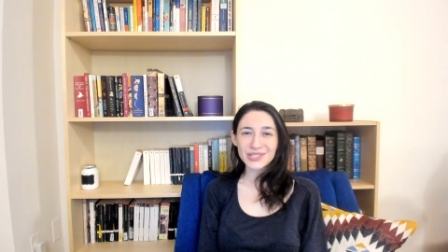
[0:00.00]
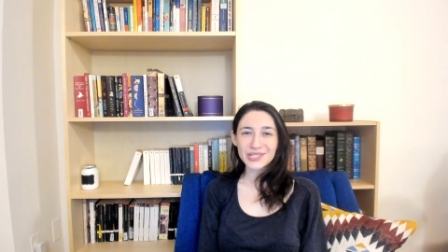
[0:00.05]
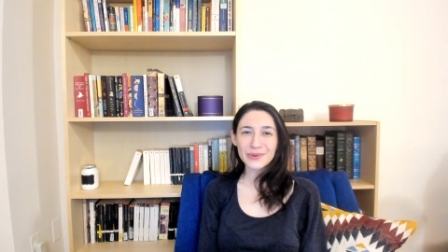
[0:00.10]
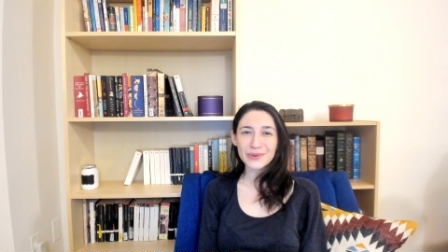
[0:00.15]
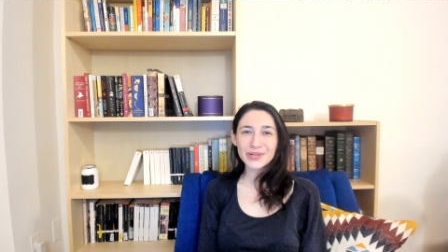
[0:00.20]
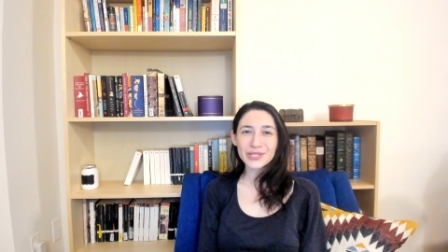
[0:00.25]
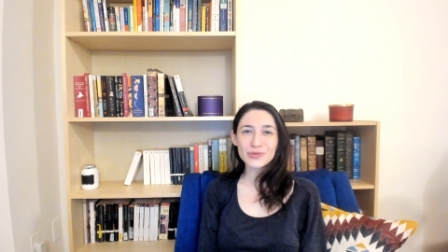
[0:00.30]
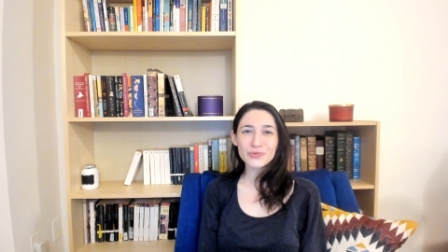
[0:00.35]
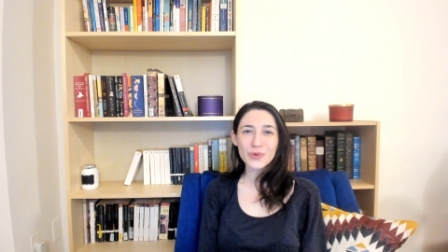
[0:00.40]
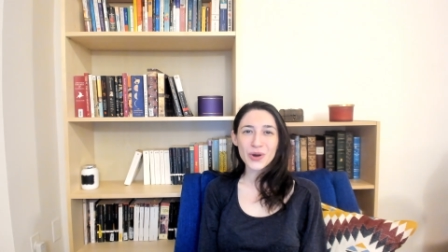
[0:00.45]
so
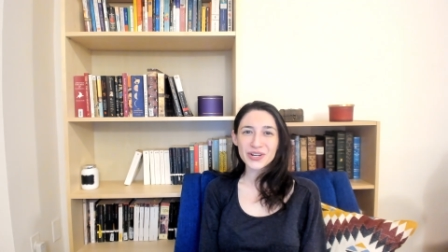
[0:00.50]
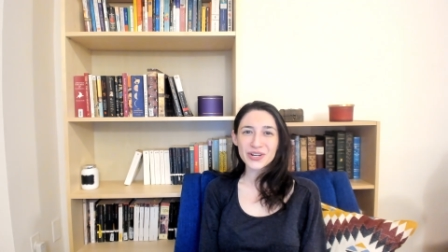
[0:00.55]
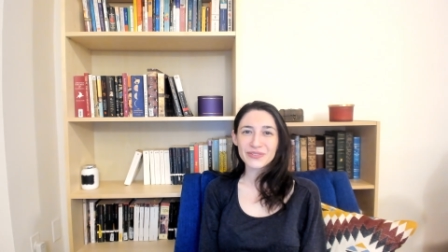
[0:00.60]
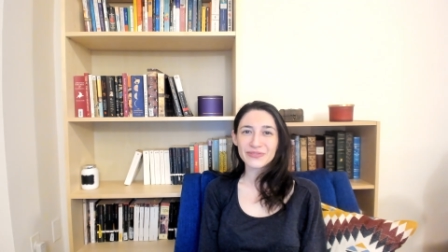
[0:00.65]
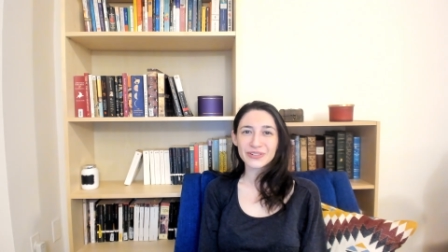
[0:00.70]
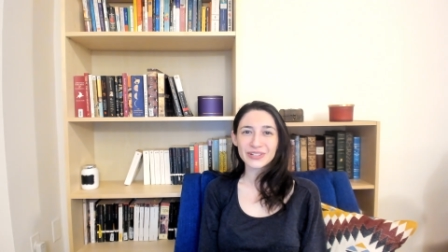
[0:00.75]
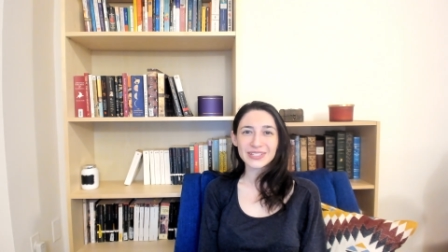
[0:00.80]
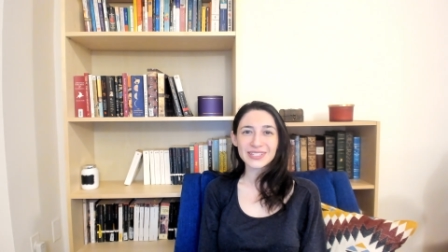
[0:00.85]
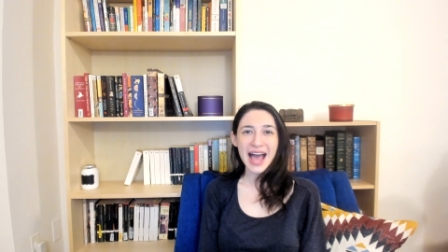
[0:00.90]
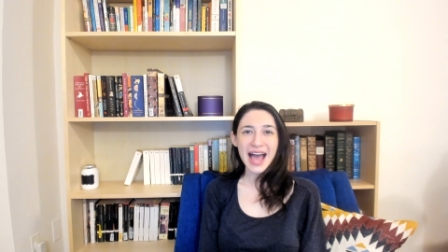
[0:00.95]
it's
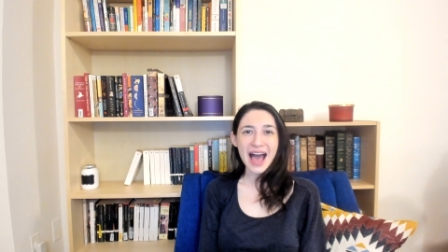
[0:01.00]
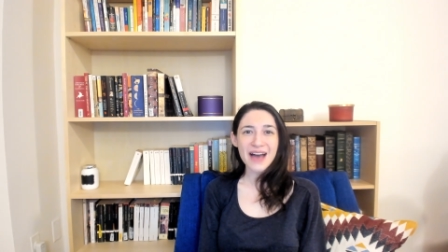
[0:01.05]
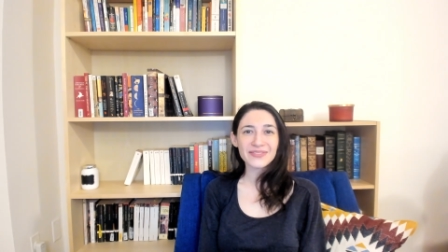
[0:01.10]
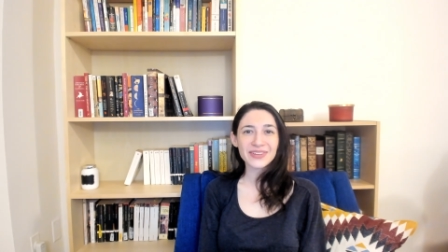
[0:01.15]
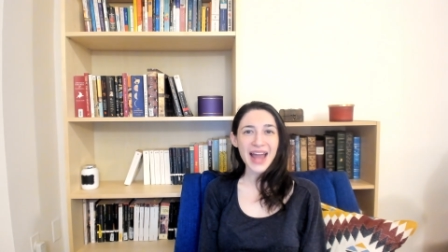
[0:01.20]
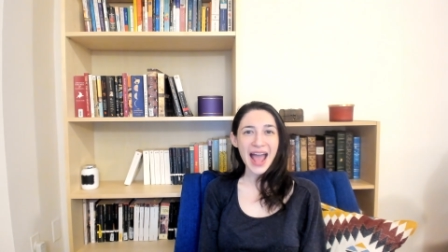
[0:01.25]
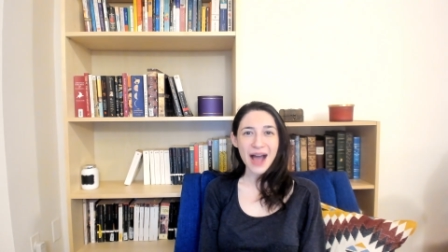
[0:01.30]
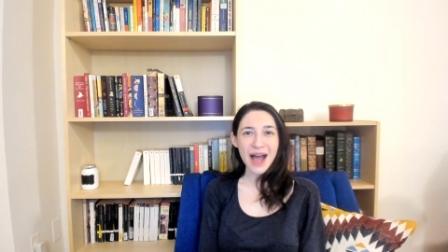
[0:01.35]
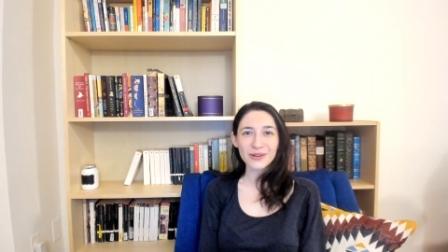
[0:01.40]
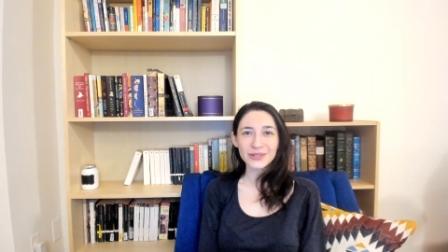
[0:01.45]
wonderful to have
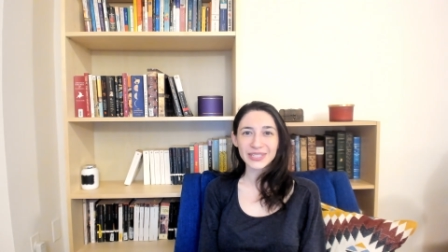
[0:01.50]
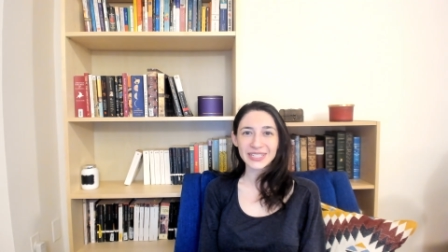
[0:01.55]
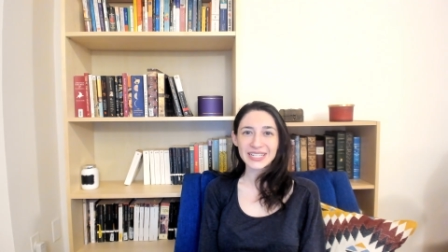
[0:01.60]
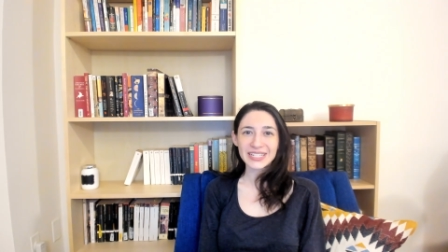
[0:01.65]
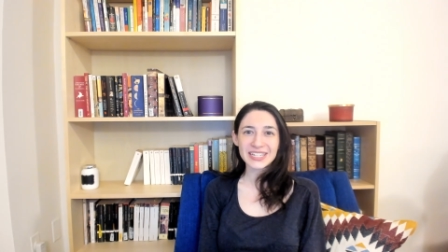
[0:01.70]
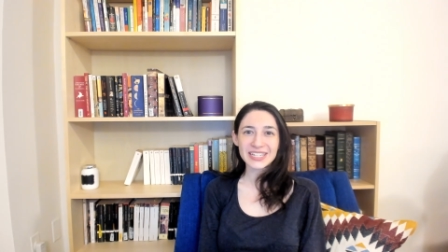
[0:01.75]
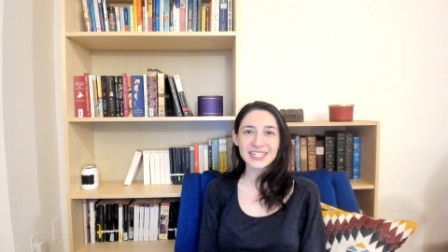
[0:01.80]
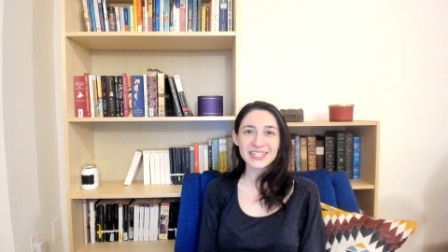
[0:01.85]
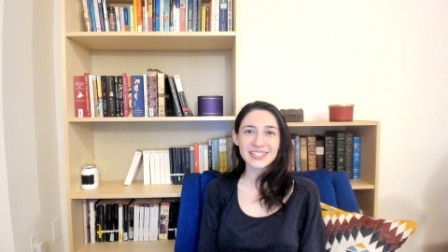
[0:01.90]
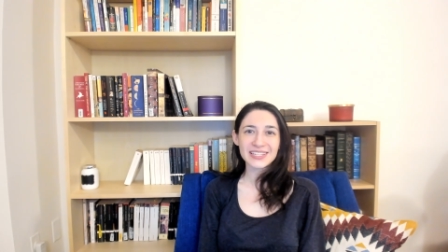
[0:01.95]
an
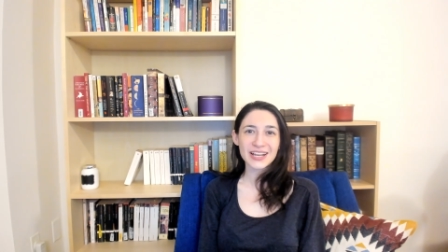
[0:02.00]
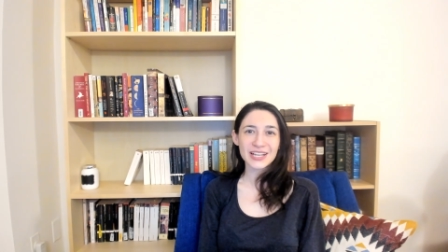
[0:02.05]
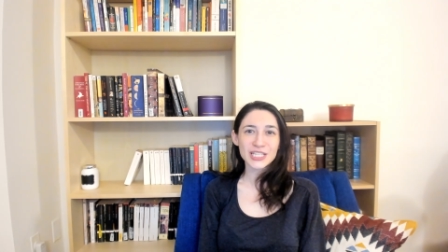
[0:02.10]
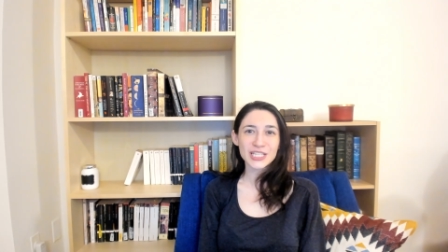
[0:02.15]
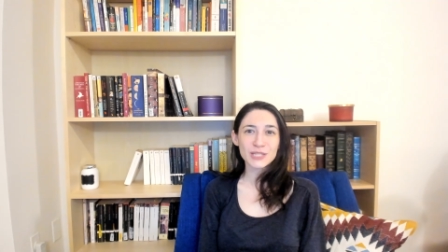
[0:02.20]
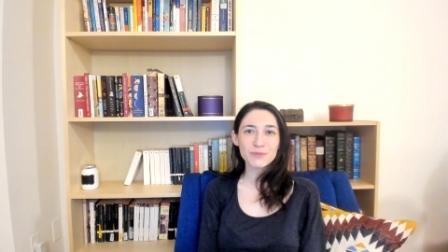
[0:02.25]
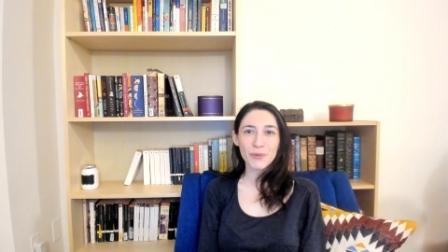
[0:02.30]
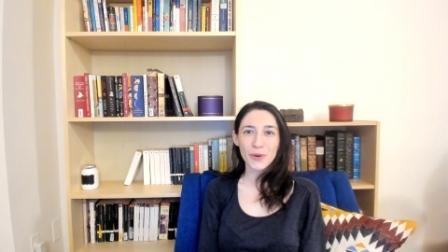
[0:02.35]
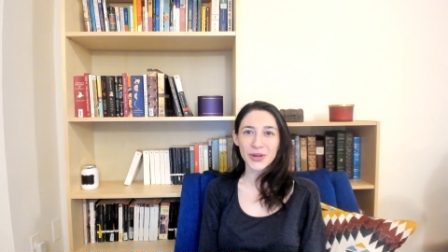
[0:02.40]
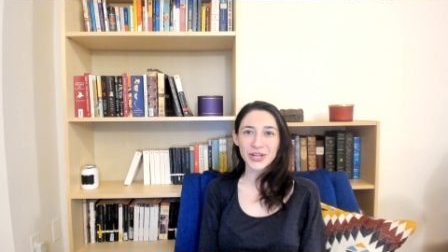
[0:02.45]
outlet to discuss
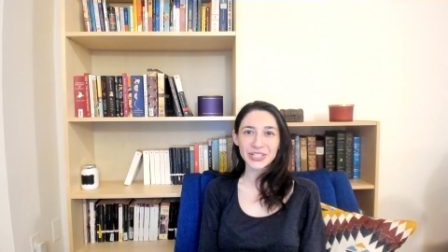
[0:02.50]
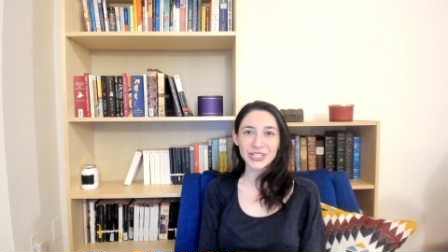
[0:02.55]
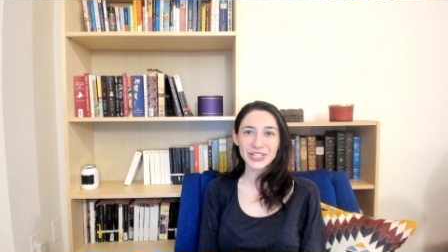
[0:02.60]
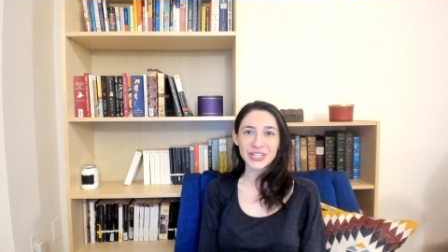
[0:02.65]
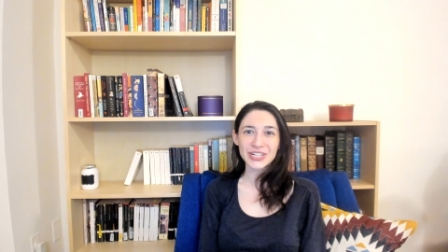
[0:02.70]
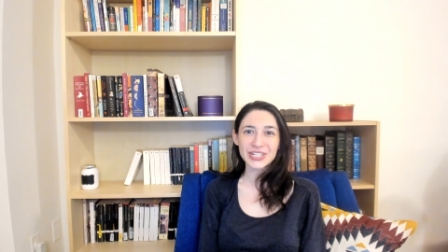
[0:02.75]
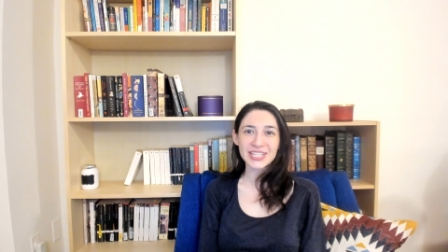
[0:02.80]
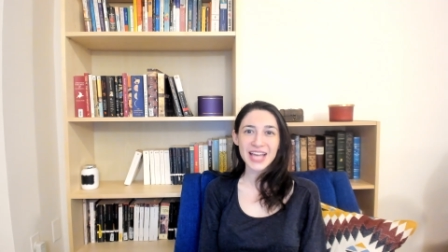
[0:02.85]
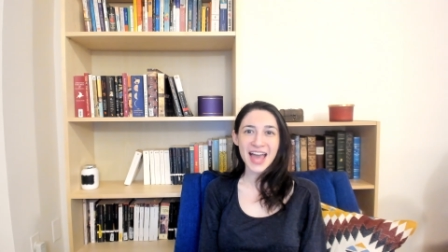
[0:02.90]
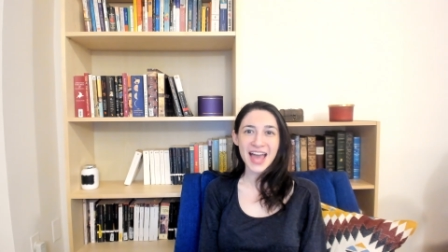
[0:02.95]
spoilers